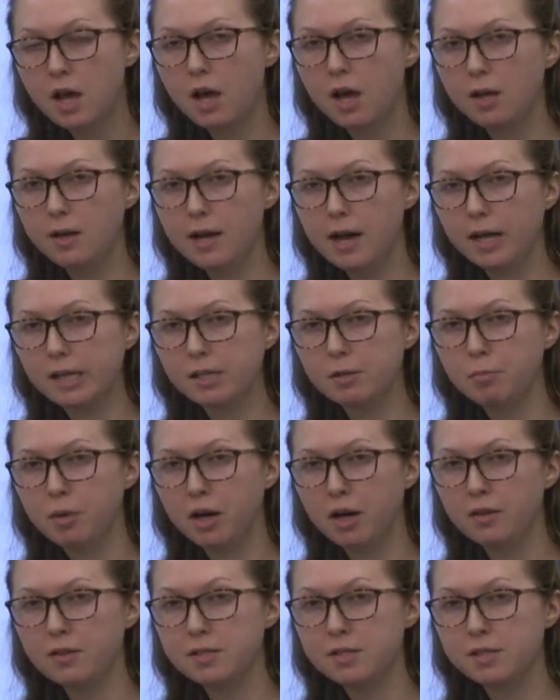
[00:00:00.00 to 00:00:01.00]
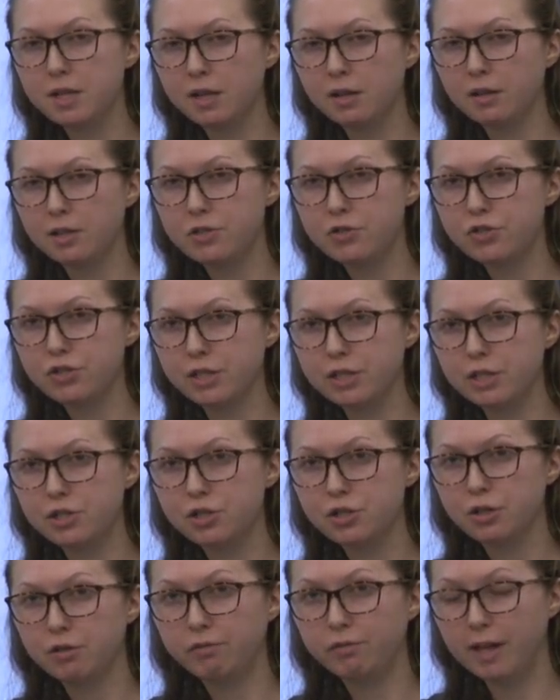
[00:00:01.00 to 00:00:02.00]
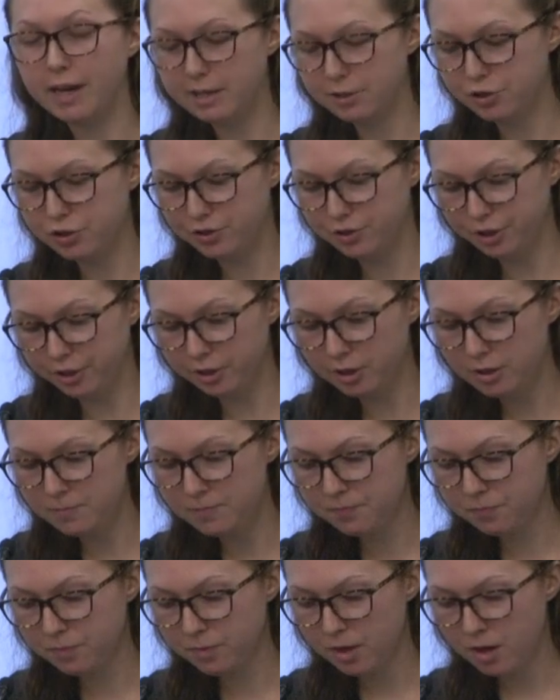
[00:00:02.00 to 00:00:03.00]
enacted by the state legislature of last year,